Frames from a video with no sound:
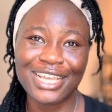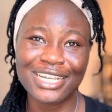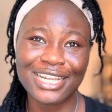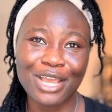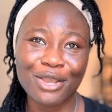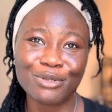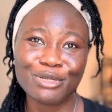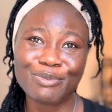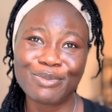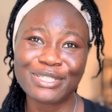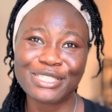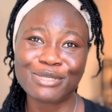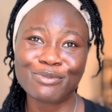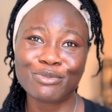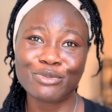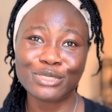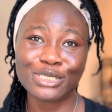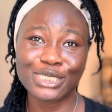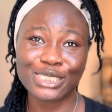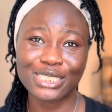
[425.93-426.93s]
and how the person
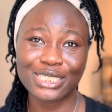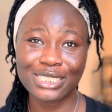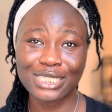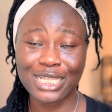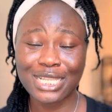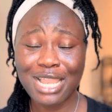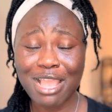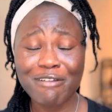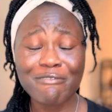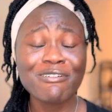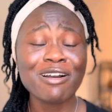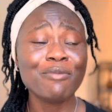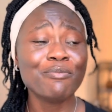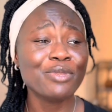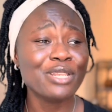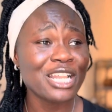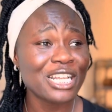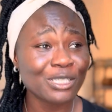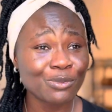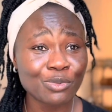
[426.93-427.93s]
put it. They are
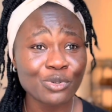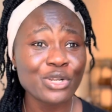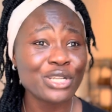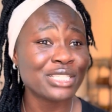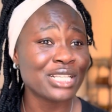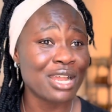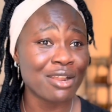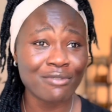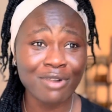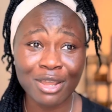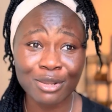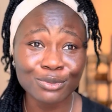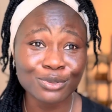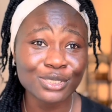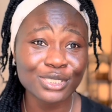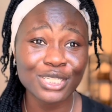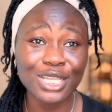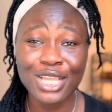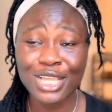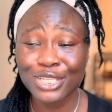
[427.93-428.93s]
familiar spirit around.